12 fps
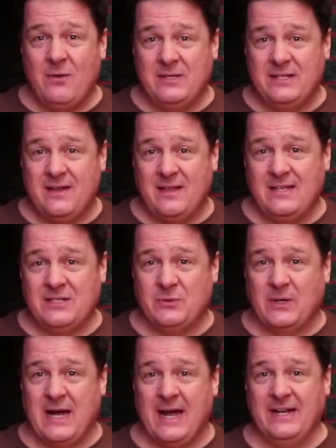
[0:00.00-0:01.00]
always thought these
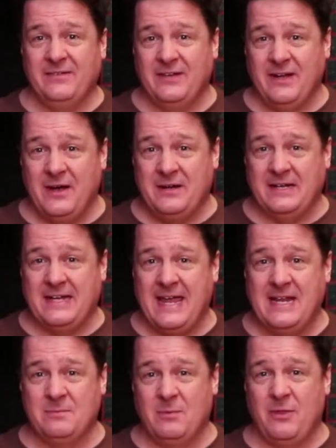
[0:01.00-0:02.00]
were kind of an
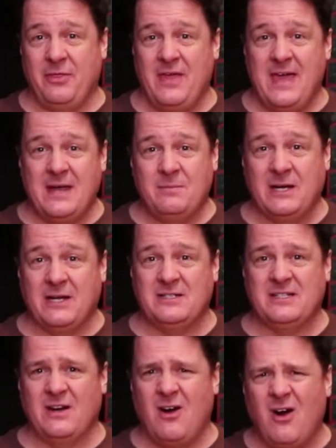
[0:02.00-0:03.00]
unattainable thing because they're